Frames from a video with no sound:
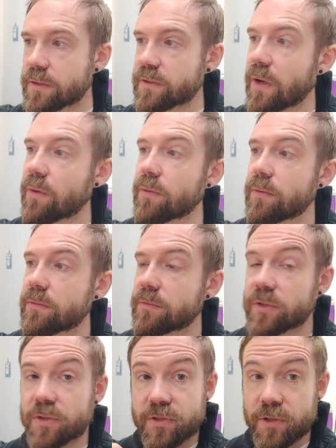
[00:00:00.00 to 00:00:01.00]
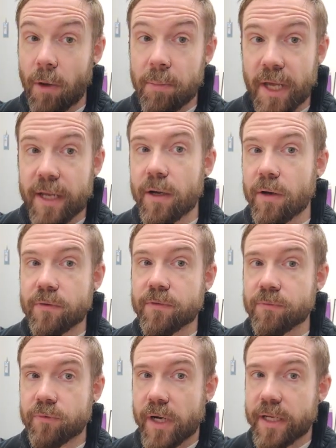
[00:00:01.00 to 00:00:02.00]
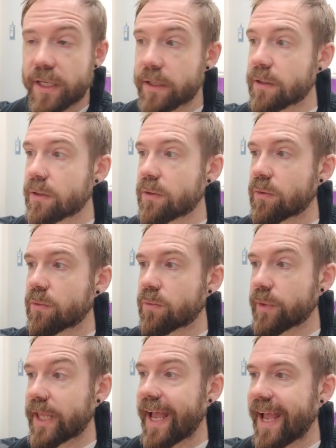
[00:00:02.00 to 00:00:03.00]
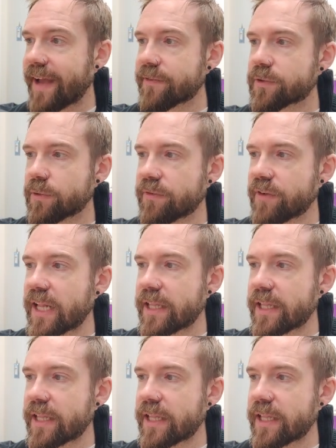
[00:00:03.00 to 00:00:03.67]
So to stop that code from running, we have to